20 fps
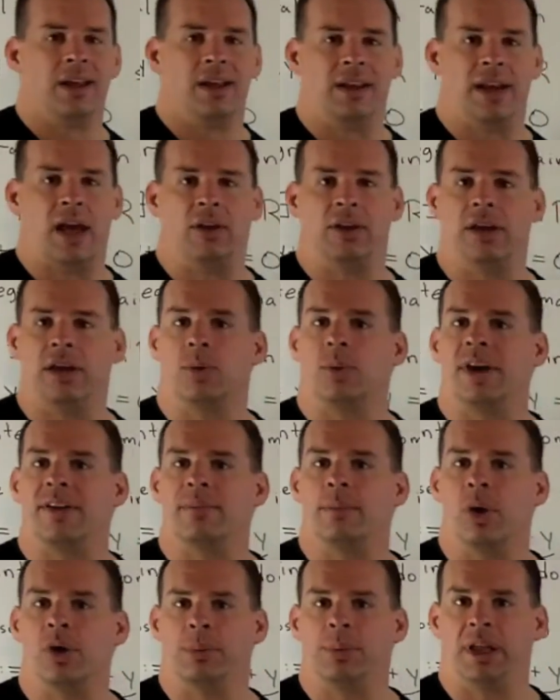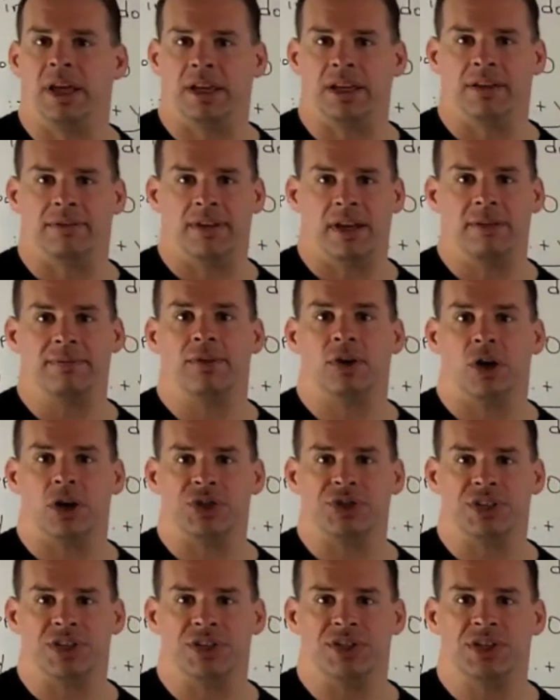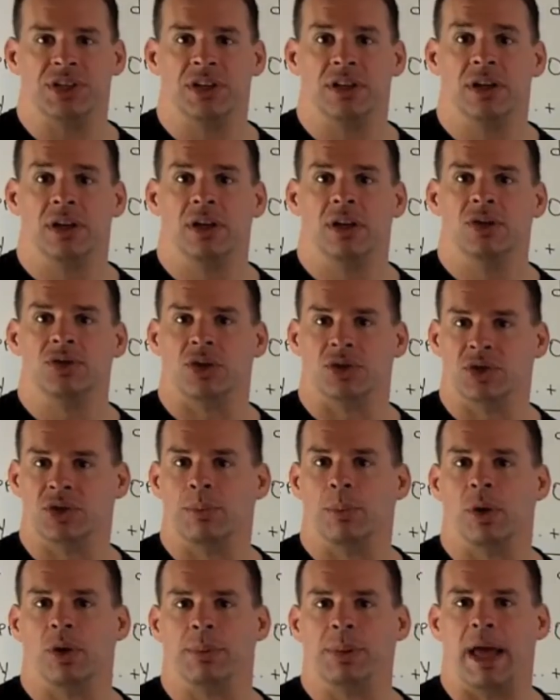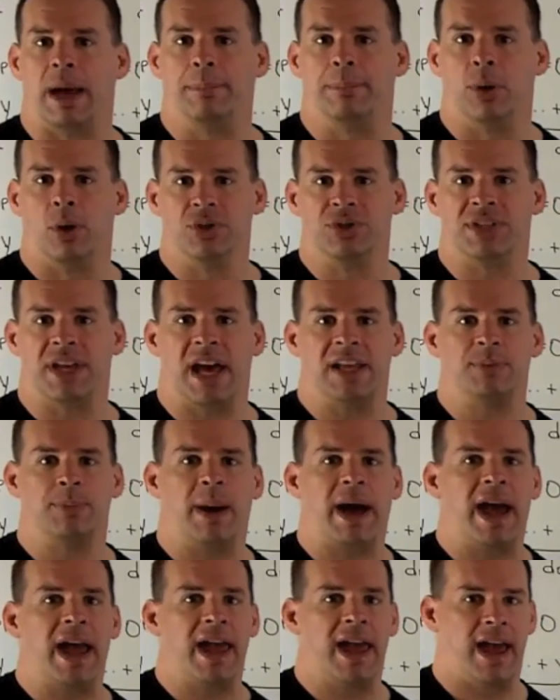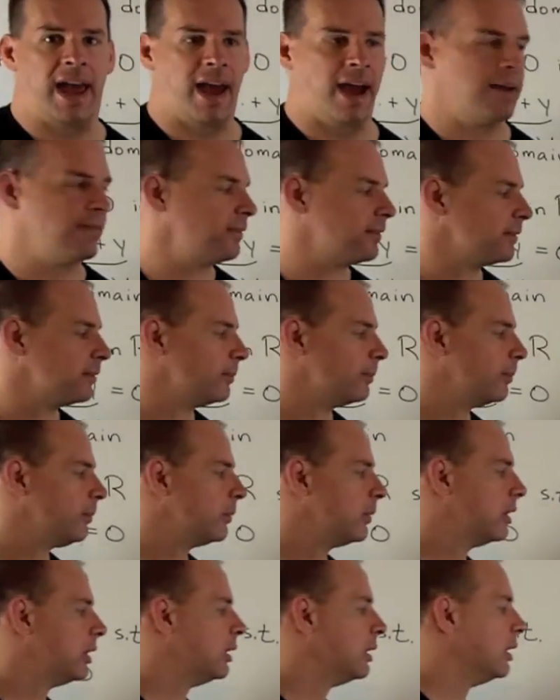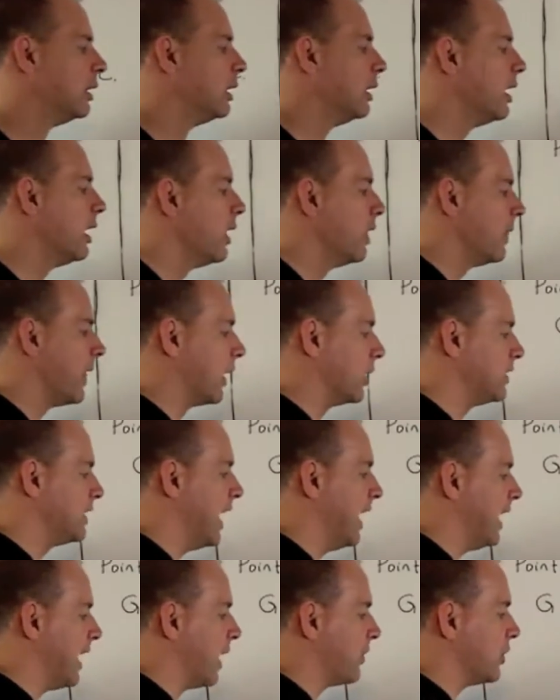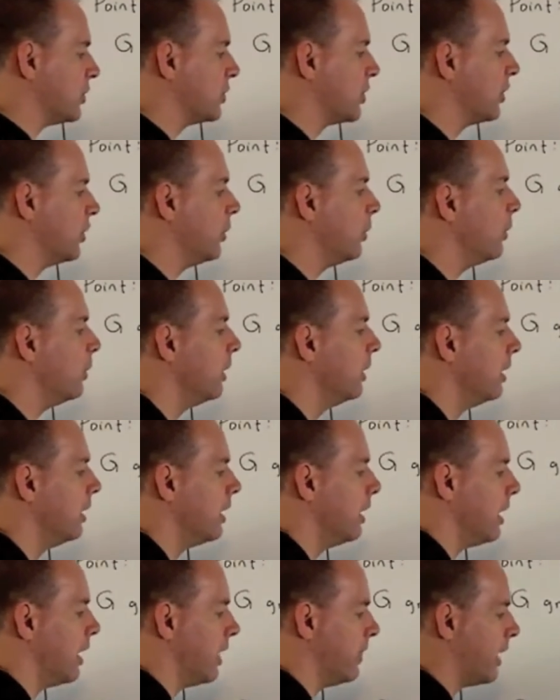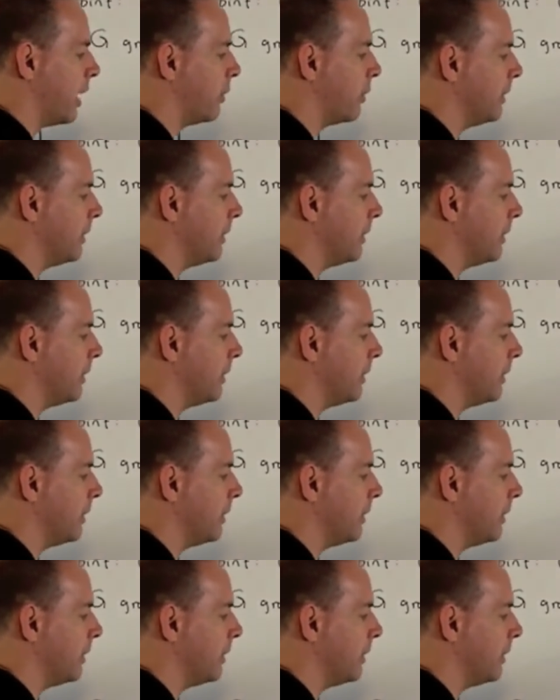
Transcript: Now here we have multiplicative inverses, so I'll just multiply both sides by a half. That'll take out the 2, and then I'm